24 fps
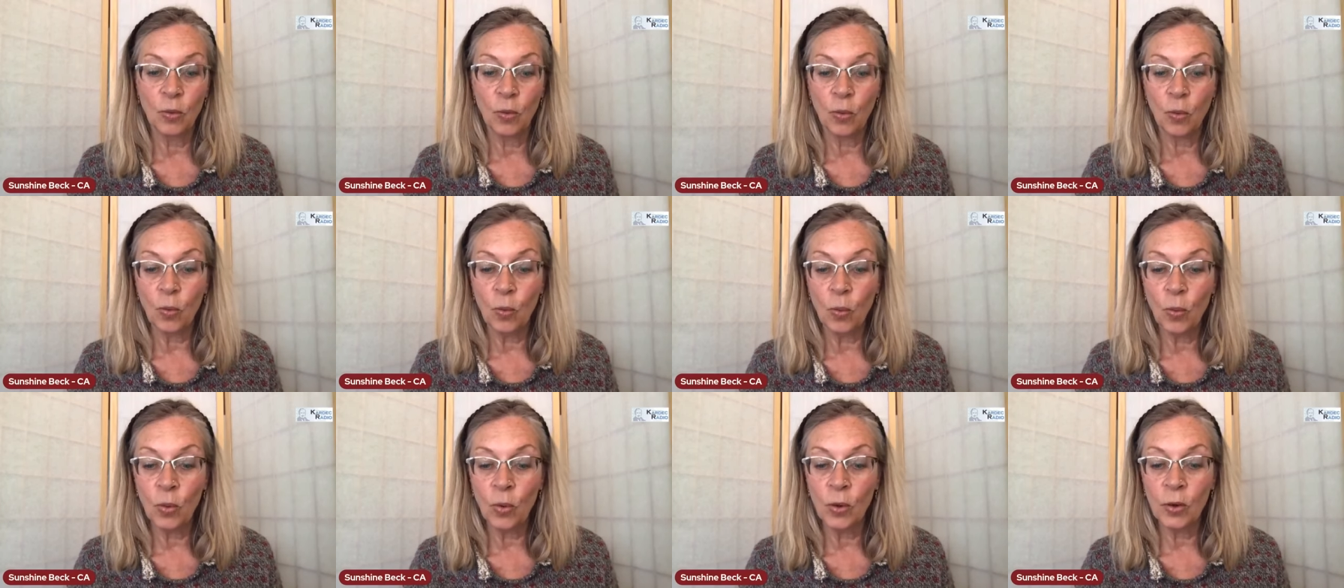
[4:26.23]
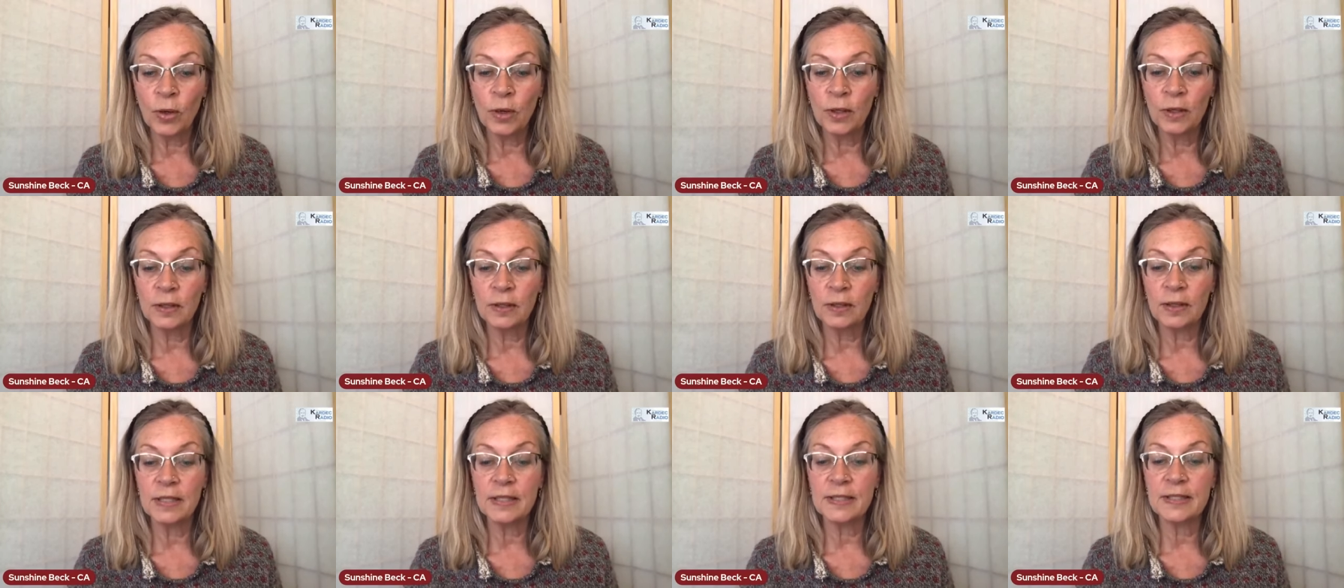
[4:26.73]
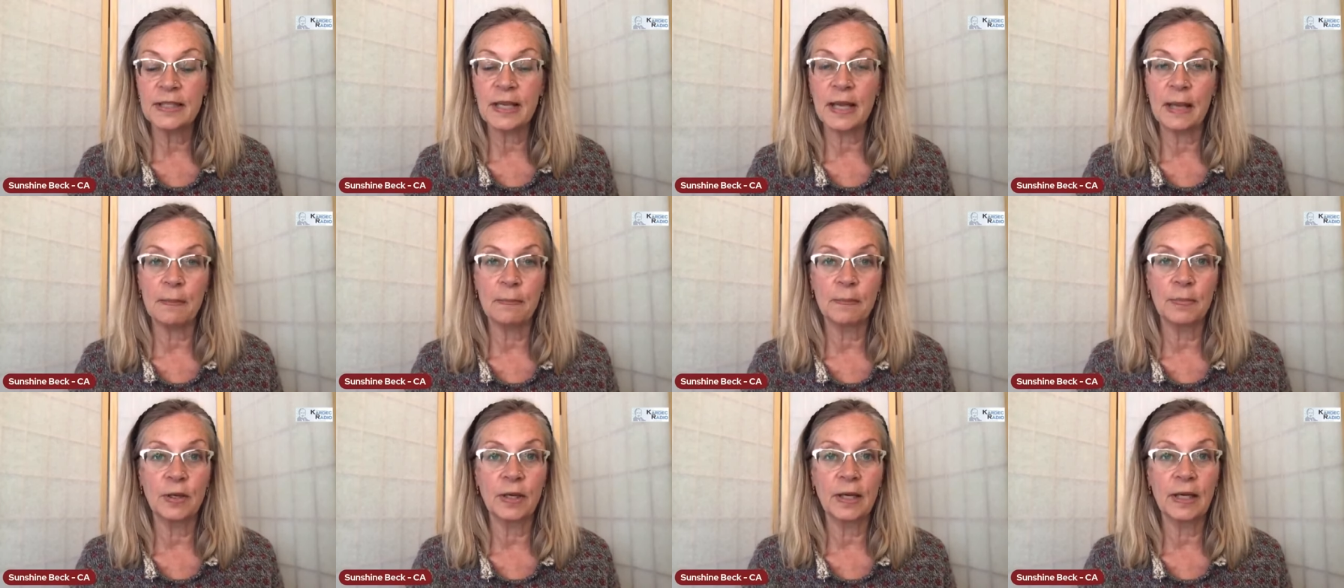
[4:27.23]
or the
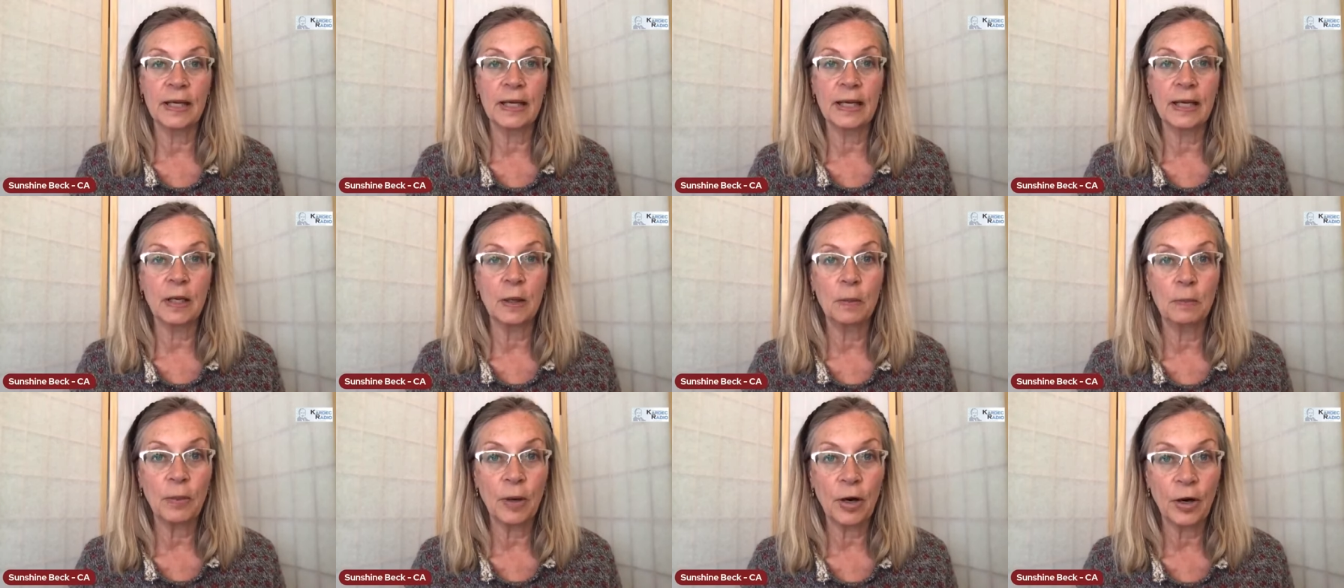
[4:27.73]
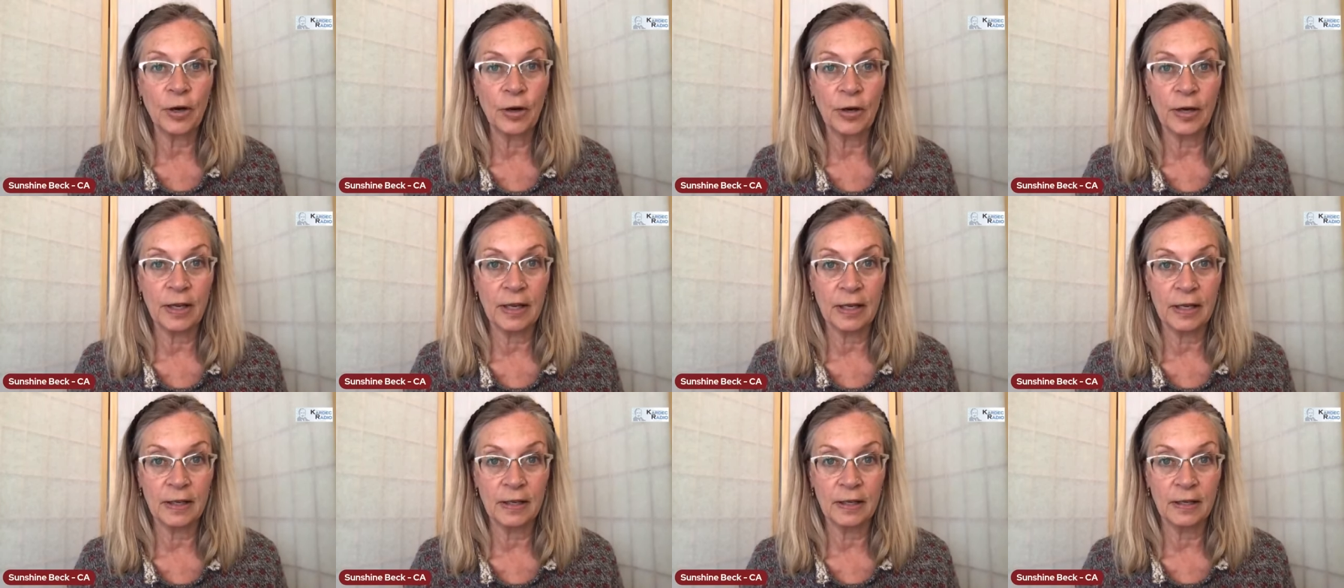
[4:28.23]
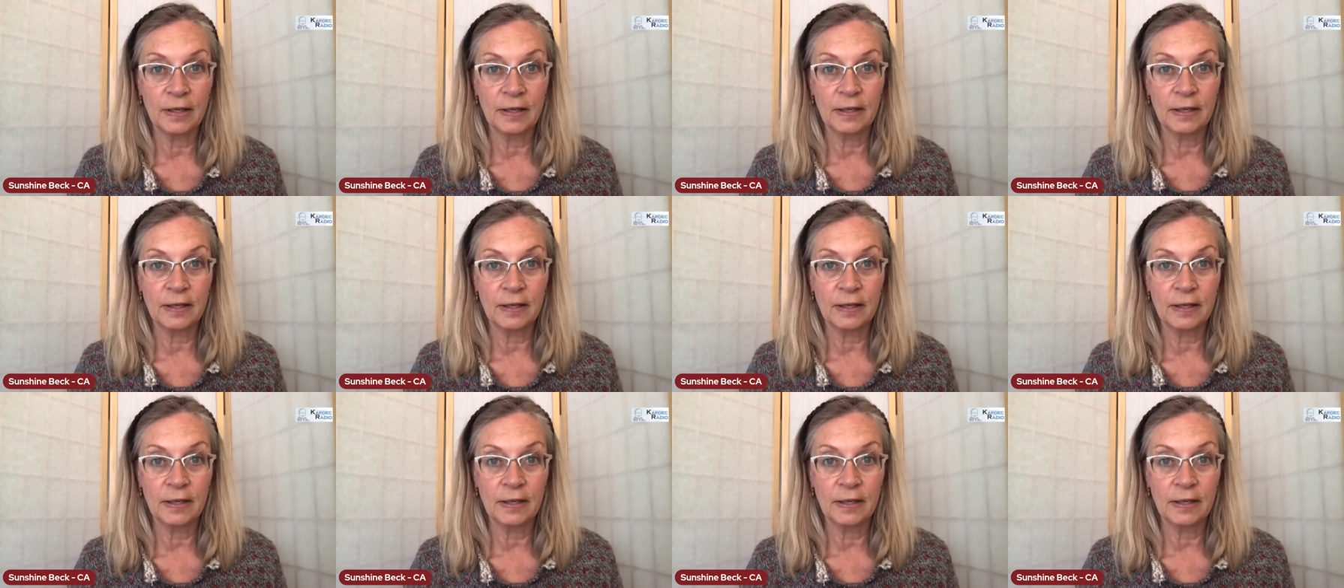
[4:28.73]
same political party.